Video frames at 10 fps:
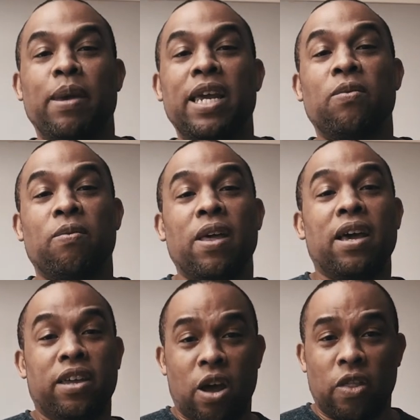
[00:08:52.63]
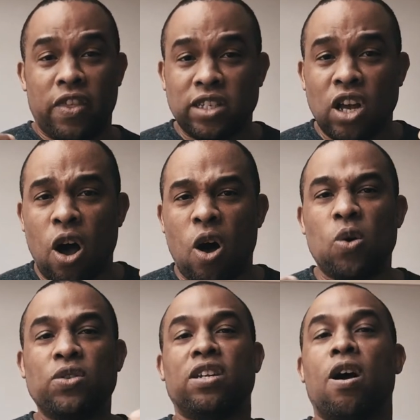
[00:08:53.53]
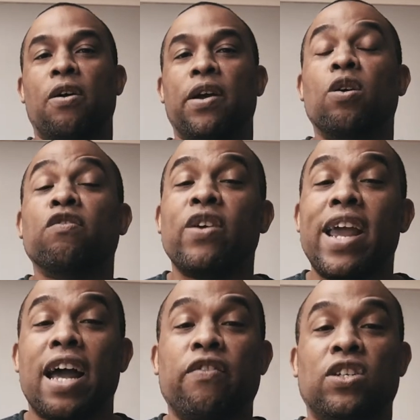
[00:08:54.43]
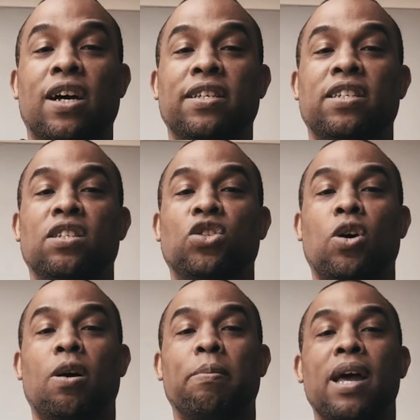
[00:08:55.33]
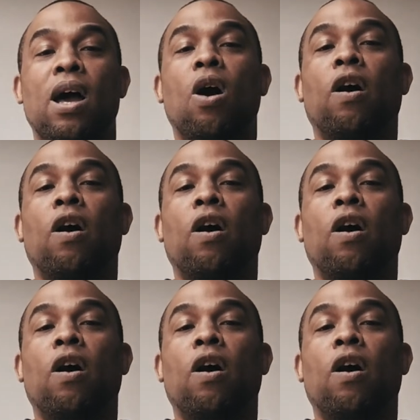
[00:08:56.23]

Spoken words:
This whole scenario of re-advertising the job.